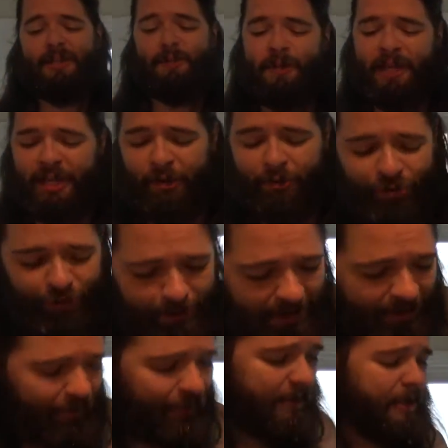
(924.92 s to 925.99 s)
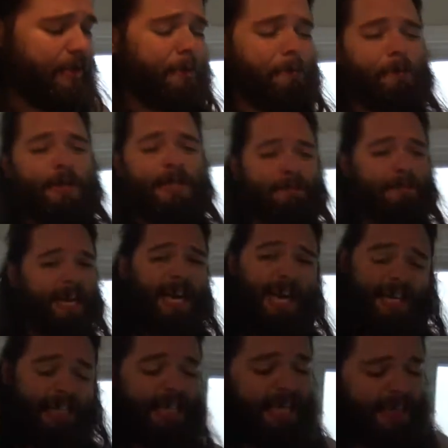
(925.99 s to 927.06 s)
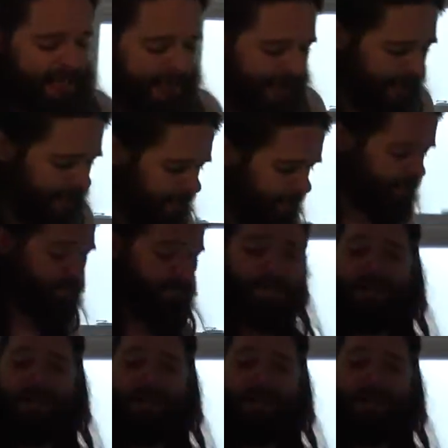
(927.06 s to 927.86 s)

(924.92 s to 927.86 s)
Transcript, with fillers: because it wouldn't go through my foot, so I put it in my head, and that sucked.